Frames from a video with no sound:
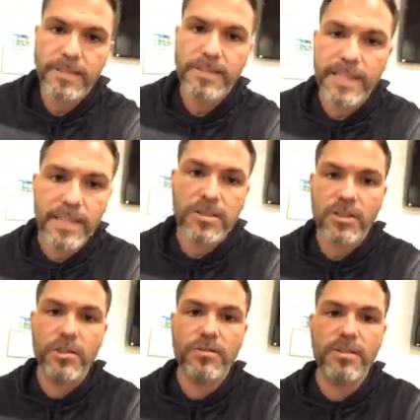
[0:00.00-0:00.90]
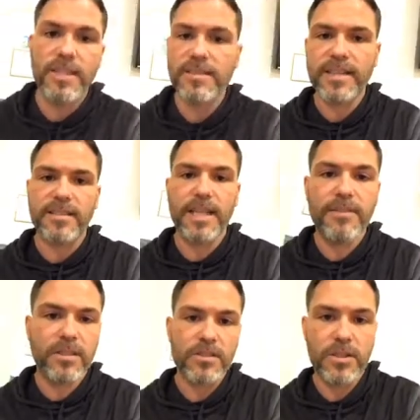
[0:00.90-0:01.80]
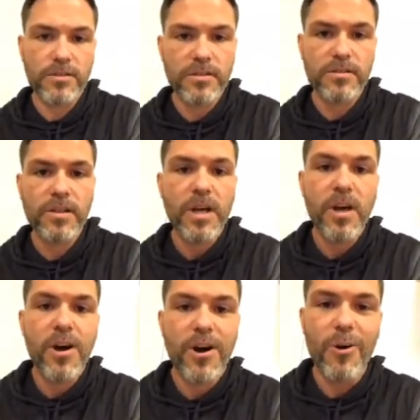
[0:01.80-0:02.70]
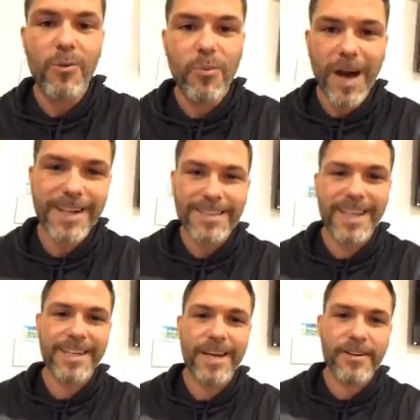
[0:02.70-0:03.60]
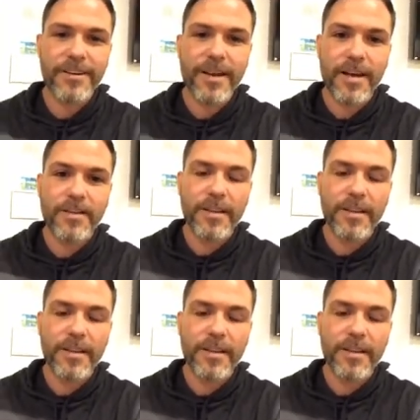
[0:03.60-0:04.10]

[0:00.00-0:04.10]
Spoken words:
10 excuses, that's actually 11 excuses on why to take care of your health.